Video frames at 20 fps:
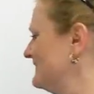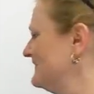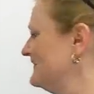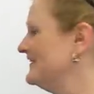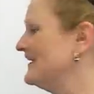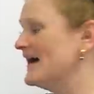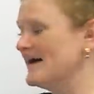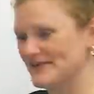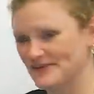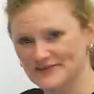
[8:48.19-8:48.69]

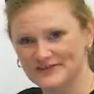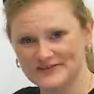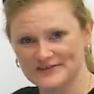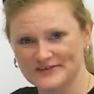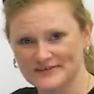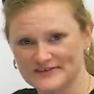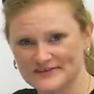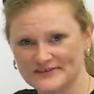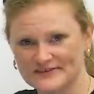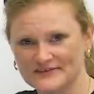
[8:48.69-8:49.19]

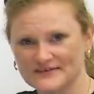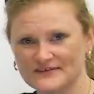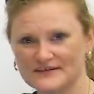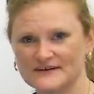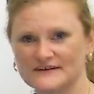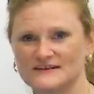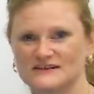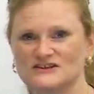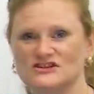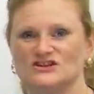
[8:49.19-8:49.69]
Yes.
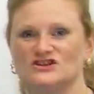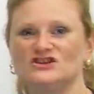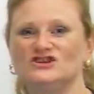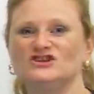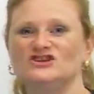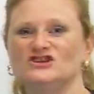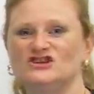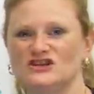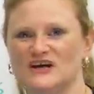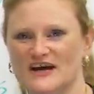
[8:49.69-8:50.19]

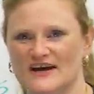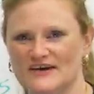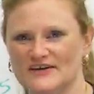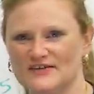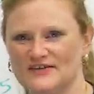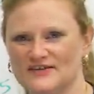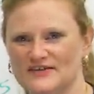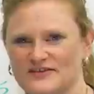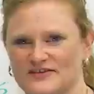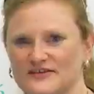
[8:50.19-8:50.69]

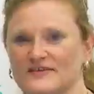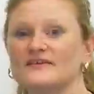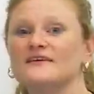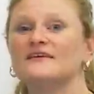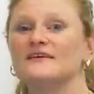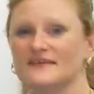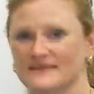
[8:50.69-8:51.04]
Jess.